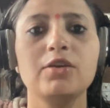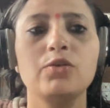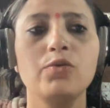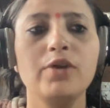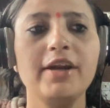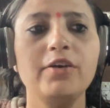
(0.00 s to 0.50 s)

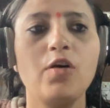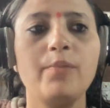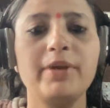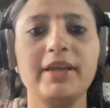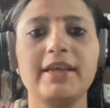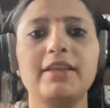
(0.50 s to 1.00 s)
Today
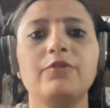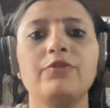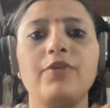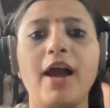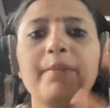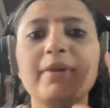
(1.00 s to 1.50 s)
topic is
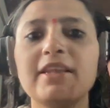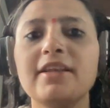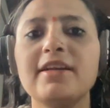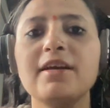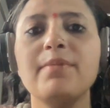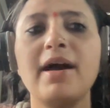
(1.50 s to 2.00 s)
5
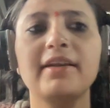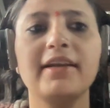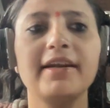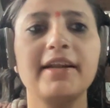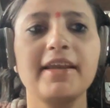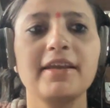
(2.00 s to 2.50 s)
digital
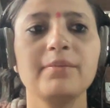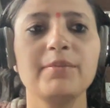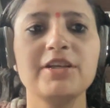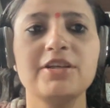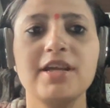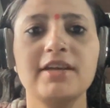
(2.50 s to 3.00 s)
marketing
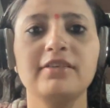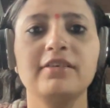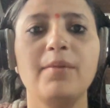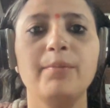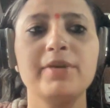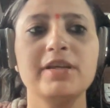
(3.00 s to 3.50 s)
mistakes
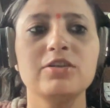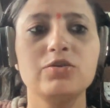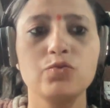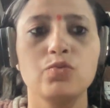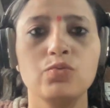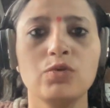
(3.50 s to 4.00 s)
companies
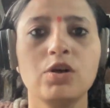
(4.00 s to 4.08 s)
do.